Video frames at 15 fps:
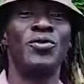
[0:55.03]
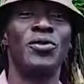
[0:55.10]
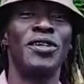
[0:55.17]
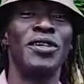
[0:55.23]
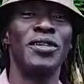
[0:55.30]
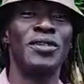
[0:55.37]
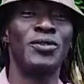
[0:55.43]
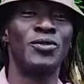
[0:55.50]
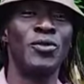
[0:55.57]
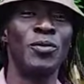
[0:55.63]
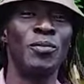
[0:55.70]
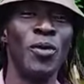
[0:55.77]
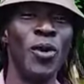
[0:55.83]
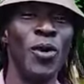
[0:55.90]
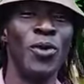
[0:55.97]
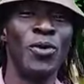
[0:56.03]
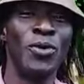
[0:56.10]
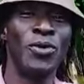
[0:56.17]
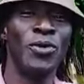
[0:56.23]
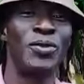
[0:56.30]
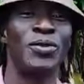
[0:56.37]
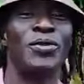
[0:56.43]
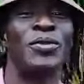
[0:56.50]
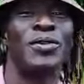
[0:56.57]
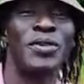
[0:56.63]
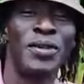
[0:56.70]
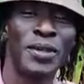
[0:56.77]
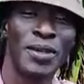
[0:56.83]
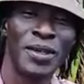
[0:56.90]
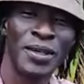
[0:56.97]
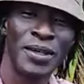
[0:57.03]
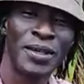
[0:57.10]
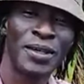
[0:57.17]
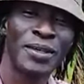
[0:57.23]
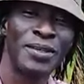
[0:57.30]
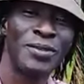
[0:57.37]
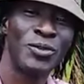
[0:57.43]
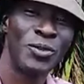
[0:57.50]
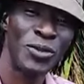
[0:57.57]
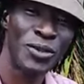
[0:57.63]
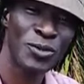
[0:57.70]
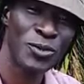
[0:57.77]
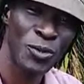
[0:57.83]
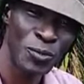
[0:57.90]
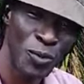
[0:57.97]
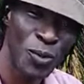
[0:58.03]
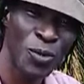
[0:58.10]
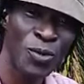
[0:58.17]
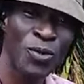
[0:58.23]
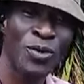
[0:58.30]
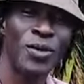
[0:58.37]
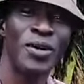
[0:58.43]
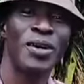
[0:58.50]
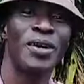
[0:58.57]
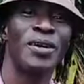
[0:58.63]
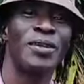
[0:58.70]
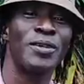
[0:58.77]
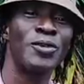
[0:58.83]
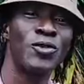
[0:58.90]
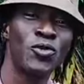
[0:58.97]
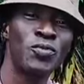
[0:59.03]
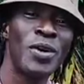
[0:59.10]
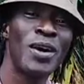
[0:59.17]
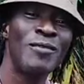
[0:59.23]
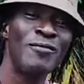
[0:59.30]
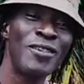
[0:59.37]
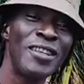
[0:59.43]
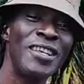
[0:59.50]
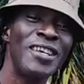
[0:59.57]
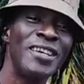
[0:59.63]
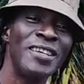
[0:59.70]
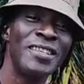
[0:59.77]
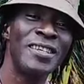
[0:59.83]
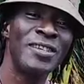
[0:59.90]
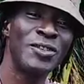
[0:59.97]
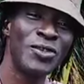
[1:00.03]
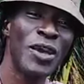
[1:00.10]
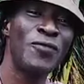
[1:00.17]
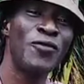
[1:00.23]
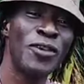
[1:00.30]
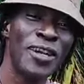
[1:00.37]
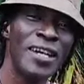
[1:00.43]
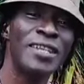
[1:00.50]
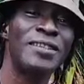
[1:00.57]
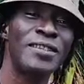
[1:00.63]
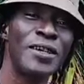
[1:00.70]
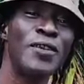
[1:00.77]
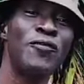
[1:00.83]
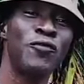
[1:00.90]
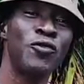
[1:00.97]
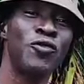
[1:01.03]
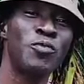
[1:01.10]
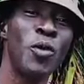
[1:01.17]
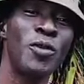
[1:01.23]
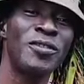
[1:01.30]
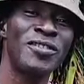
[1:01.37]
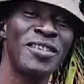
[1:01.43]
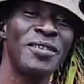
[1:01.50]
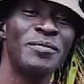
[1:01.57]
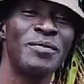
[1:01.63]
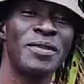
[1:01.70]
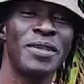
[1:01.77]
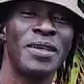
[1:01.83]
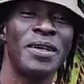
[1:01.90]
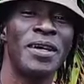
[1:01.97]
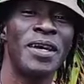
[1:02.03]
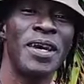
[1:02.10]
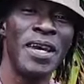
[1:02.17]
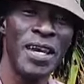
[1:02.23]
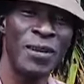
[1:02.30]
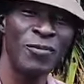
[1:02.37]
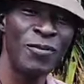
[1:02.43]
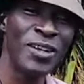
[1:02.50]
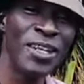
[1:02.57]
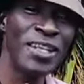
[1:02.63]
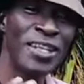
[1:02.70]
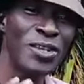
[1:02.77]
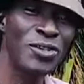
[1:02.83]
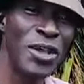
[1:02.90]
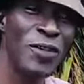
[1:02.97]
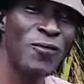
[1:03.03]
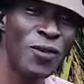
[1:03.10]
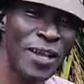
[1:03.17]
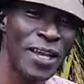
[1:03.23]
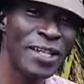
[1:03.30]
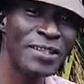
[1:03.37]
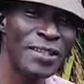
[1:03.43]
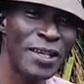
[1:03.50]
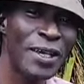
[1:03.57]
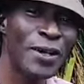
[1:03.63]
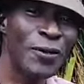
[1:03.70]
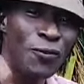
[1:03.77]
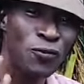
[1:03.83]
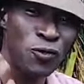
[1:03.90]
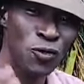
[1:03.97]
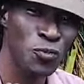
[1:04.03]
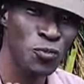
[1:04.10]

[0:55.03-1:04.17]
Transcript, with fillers: Julie Tumbo. Julie Tumbo. This woman really, they try to get a football team. They really, they try to get a